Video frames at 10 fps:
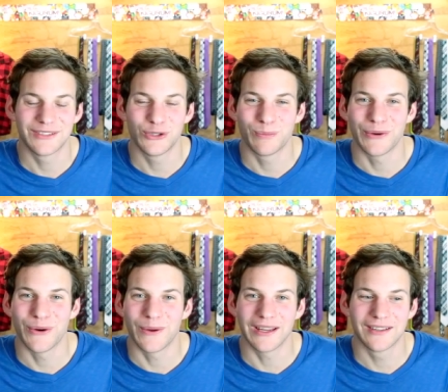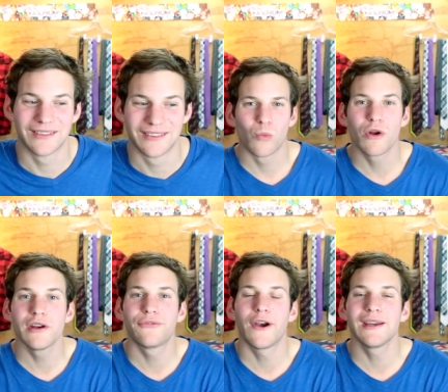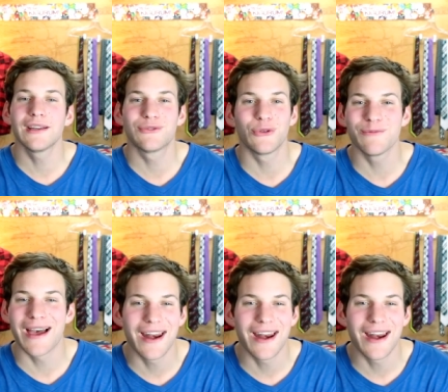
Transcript: It's super annoying. When your friend gets really